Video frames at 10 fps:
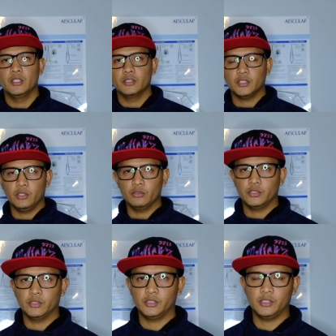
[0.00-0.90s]
So
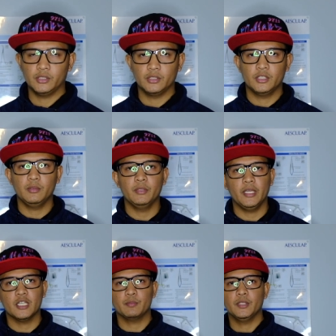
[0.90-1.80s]

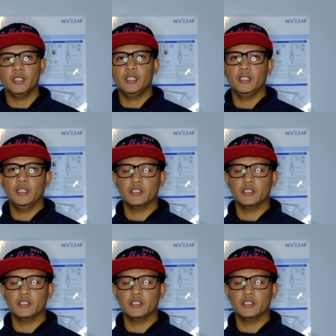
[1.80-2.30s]
CBSPD